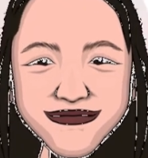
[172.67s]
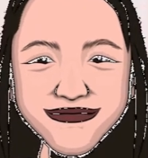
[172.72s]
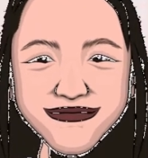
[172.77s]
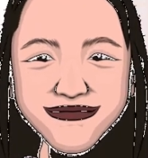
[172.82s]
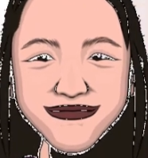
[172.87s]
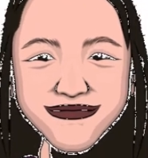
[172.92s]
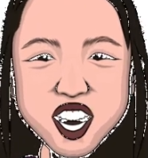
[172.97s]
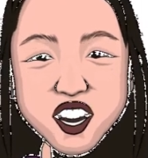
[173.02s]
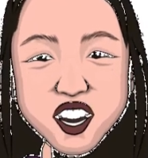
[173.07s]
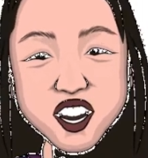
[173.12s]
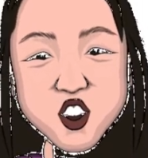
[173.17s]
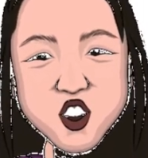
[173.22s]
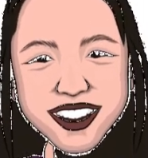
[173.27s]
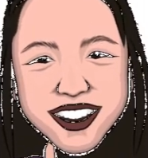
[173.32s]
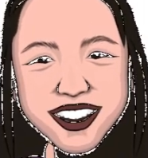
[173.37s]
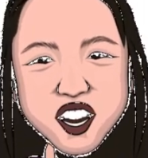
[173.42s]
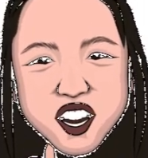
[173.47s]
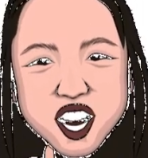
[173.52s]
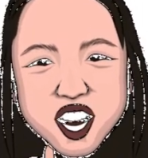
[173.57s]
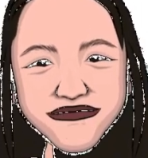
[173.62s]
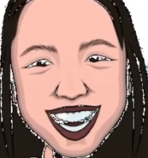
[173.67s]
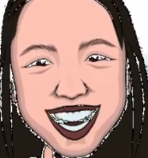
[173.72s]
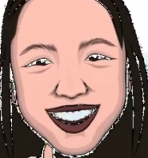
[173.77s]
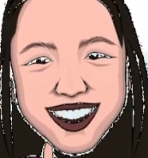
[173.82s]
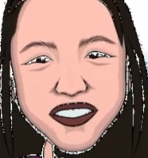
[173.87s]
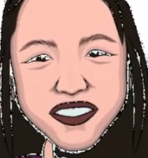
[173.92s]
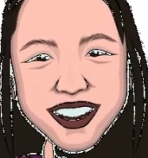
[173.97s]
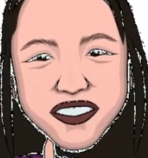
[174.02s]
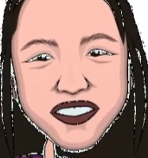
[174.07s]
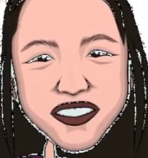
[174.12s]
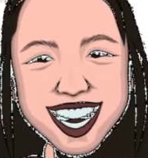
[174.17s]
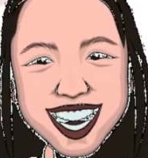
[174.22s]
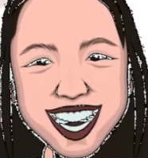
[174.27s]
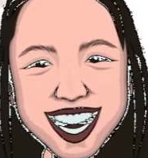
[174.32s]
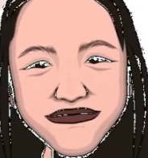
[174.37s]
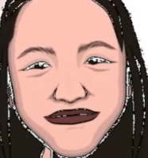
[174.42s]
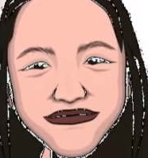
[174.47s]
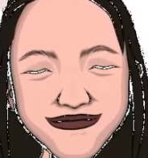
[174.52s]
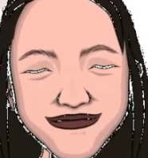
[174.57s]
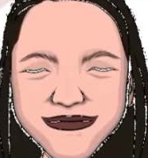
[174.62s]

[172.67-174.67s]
The rule remains the same.